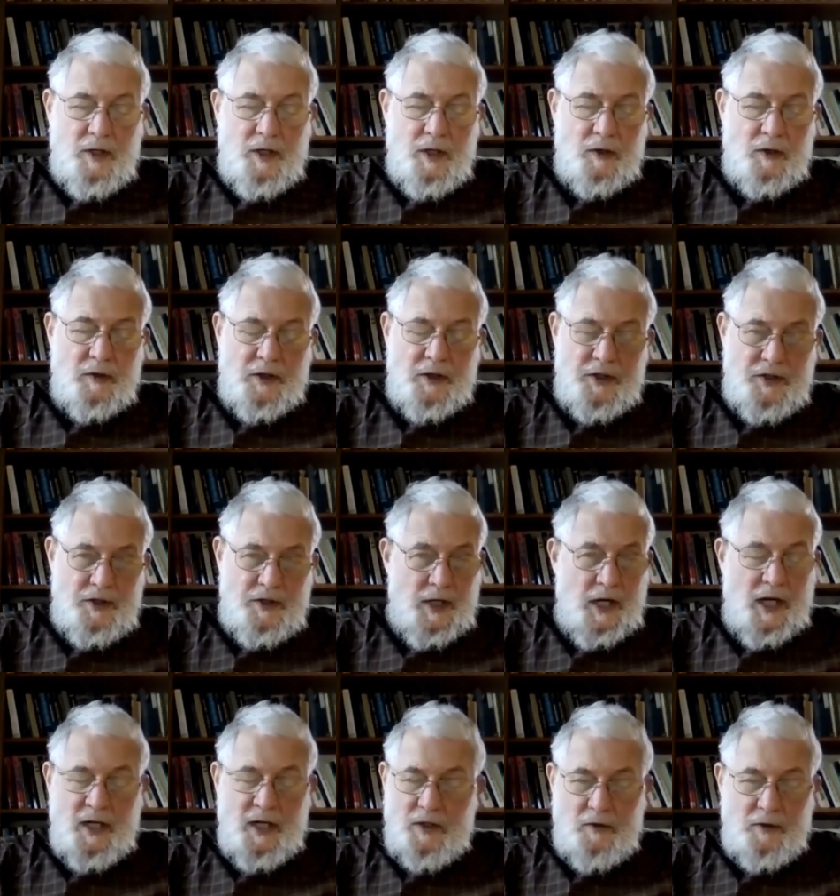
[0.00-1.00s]
you know, it's
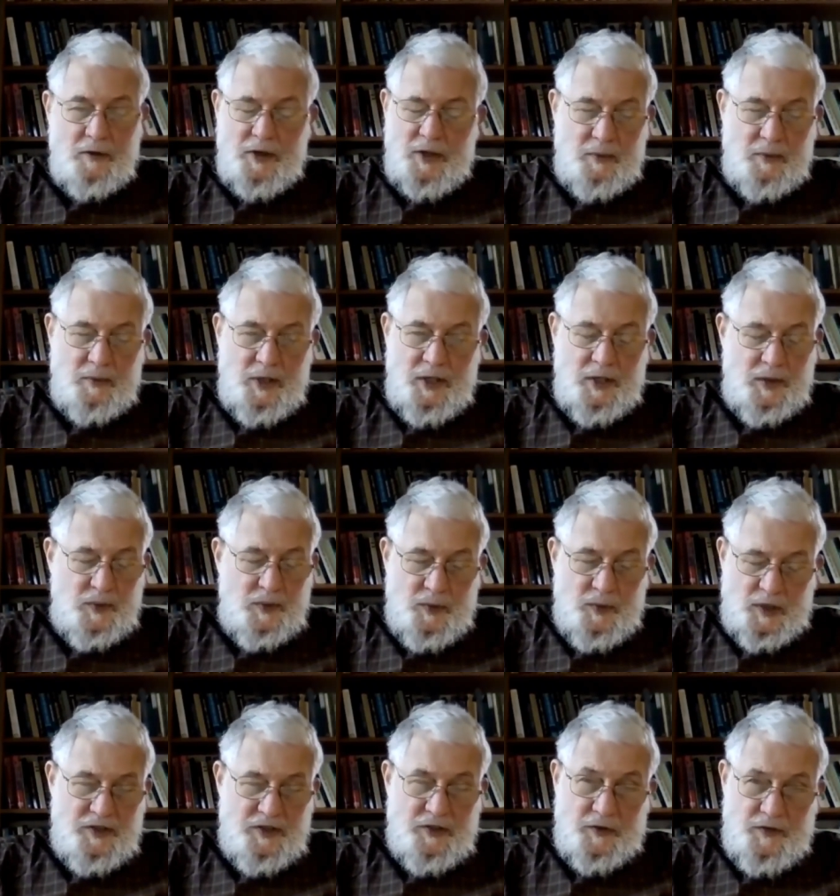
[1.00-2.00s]
not going to be an
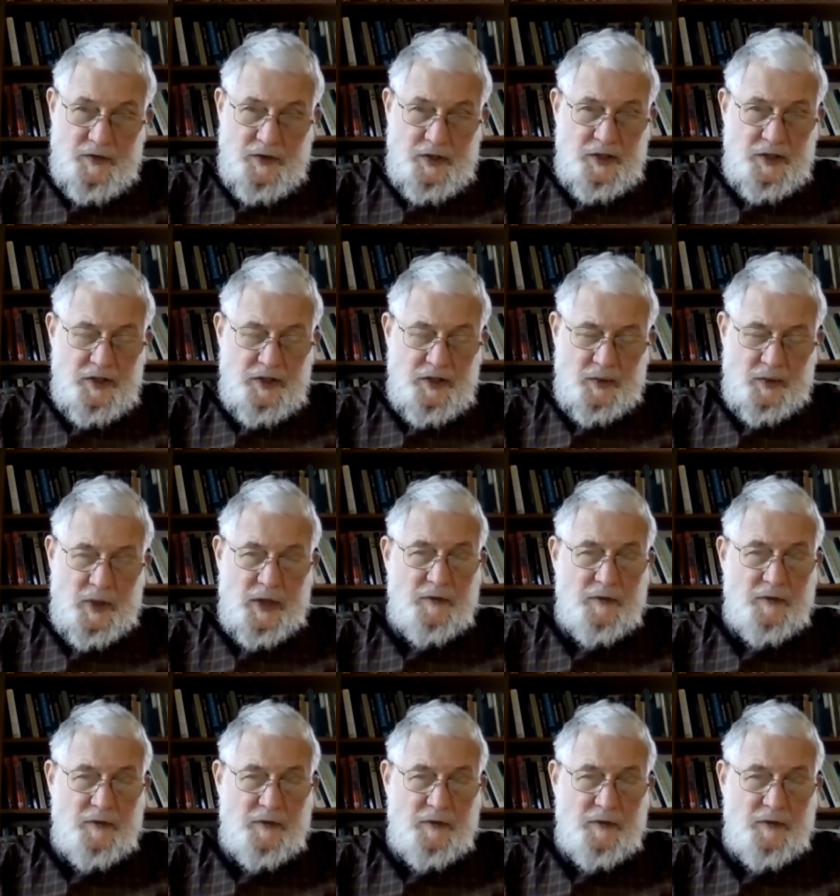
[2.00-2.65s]
oppressive system.